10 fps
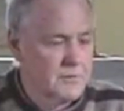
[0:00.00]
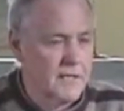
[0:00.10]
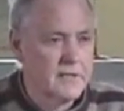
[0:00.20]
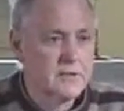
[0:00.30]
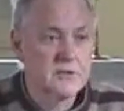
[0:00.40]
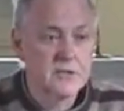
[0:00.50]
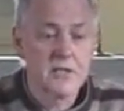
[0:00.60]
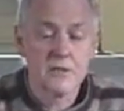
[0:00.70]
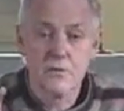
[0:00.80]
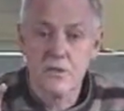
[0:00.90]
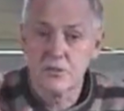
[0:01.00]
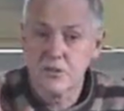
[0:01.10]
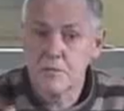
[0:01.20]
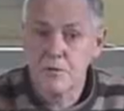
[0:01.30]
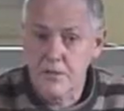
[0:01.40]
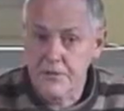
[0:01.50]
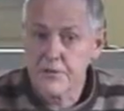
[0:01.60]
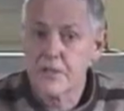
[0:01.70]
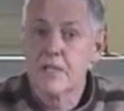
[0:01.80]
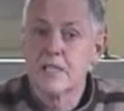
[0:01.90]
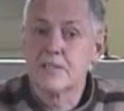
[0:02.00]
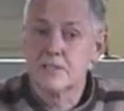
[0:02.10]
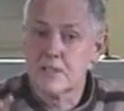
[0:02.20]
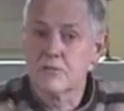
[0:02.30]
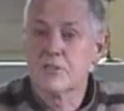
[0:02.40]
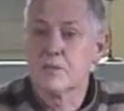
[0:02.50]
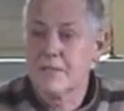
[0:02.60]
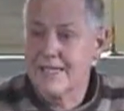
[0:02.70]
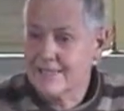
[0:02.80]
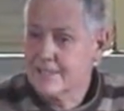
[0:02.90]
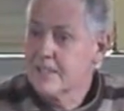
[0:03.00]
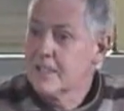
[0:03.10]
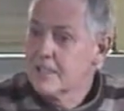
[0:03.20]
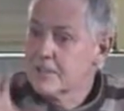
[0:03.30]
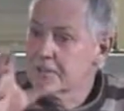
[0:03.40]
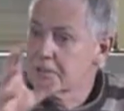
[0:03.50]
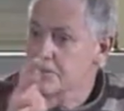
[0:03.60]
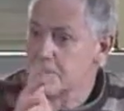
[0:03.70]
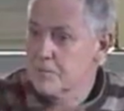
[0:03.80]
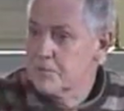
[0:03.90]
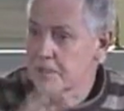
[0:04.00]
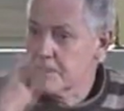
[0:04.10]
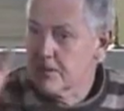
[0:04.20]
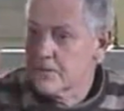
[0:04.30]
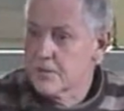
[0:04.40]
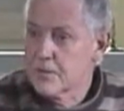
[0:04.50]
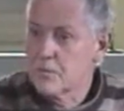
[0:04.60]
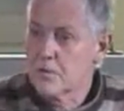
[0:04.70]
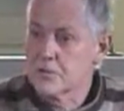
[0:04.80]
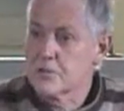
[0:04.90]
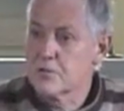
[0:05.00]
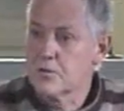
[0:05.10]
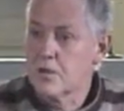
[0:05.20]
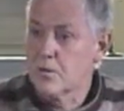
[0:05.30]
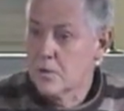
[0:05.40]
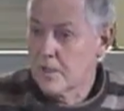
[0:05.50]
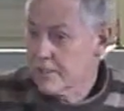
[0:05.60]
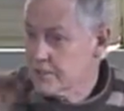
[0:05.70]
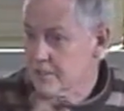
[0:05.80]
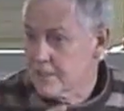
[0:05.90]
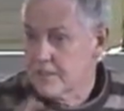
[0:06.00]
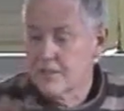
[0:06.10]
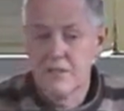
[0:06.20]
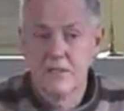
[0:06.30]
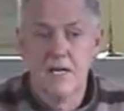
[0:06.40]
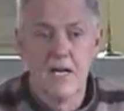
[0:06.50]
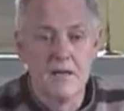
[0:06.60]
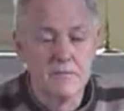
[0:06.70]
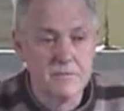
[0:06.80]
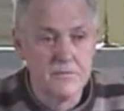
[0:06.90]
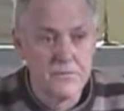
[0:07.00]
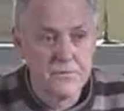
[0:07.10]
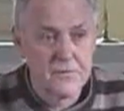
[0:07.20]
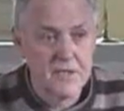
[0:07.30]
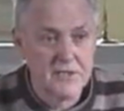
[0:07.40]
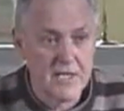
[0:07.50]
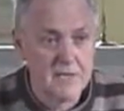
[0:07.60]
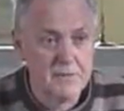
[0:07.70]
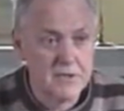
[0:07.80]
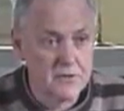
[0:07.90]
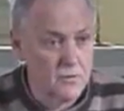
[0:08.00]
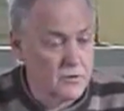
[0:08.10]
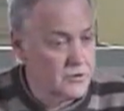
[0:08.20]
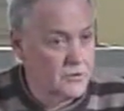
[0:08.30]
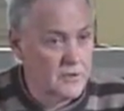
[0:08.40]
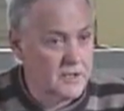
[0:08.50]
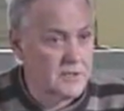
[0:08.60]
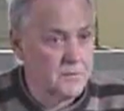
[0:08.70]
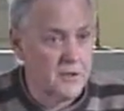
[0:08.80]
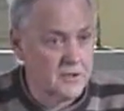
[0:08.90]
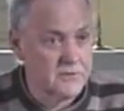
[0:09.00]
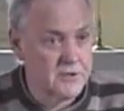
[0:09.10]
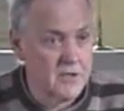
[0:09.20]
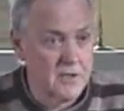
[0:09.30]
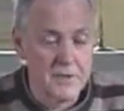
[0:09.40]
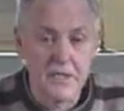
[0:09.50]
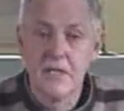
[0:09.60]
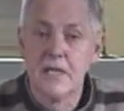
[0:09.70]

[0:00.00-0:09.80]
Samaritans say the word shibboleth instead of shibboleth to separate the ones who were actually his enemies and ones who were actually part of his army.